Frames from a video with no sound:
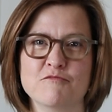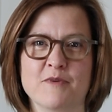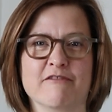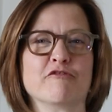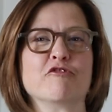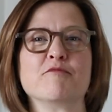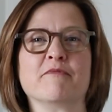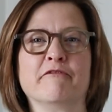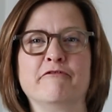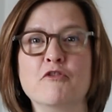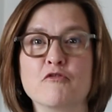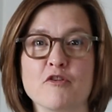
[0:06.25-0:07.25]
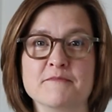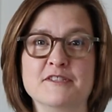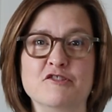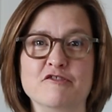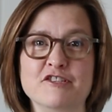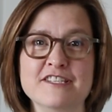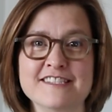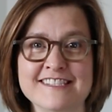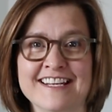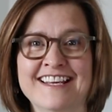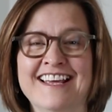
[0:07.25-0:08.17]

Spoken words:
We're a group of 4 obstetricians